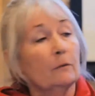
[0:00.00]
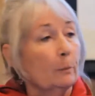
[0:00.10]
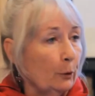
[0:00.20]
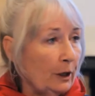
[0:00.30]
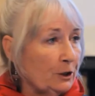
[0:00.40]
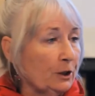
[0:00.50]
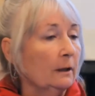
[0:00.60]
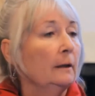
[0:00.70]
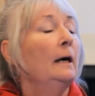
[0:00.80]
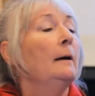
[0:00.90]
of the
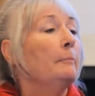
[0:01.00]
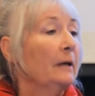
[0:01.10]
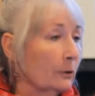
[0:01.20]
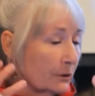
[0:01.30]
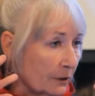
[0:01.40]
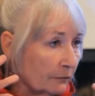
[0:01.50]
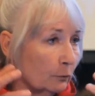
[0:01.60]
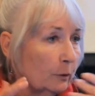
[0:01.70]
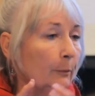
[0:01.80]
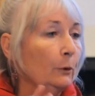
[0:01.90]
pressure, because of
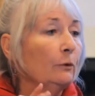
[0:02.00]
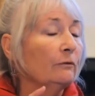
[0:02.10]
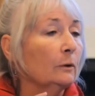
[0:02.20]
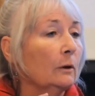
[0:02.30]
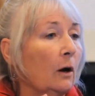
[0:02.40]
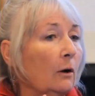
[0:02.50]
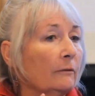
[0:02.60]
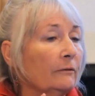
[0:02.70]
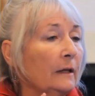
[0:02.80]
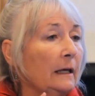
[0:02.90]
the removal
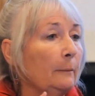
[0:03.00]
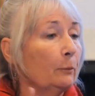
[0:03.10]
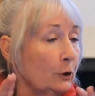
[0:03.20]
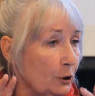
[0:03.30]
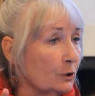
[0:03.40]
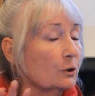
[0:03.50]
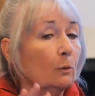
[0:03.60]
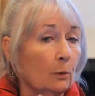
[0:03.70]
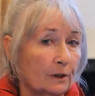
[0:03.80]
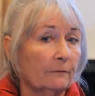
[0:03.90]
of the produced
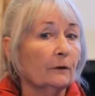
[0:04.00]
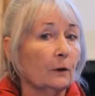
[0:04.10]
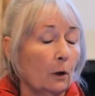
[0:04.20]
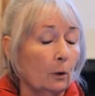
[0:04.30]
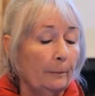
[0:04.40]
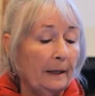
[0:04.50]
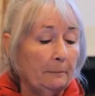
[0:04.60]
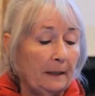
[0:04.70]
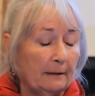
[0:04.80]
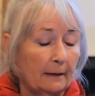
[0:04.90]
water for the coal
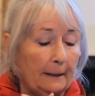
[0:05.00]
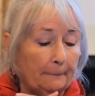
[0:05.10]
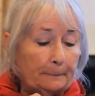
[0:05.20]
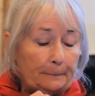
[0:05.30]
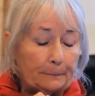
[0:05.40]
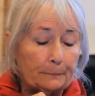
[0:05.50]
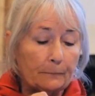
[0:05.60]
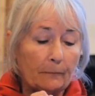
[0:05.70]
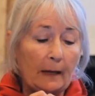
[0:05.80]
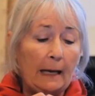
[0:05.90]
bed methane.
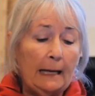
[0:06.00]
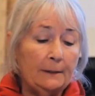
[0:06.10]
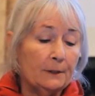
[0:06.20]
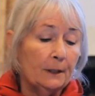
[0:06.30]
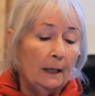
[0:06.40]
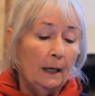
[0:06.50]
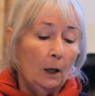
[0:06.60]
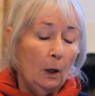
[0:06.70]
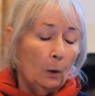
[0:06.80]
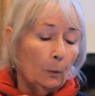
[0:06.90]
And
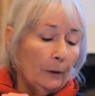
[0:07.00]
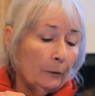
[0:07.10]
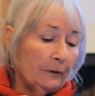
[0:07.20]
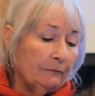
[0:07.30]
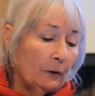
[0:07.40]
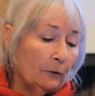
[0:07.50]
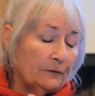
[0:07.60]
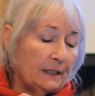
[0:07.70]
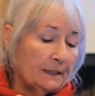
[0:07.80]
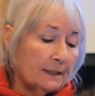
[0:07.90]
we were
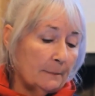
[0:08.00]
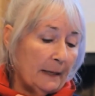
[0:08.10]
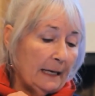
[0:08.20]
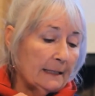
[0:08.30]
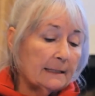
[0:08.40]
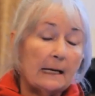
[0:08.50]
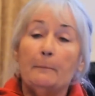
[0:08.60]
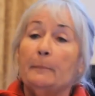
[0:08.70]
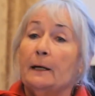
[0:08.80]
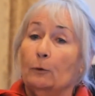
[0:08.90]
involved in some air
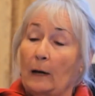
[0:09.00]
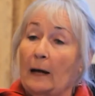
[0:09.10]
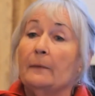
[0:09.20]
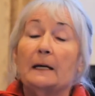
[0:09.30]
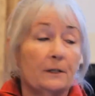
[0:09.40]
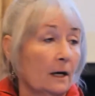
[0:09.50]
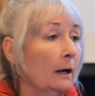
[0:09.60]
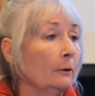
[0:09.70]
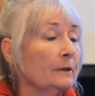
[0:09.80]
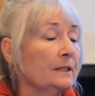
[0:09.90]
sampling around that
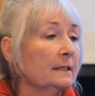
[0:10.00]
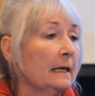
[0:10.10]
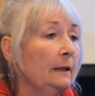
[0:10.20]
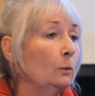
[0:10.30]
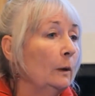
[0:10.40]
Tara estate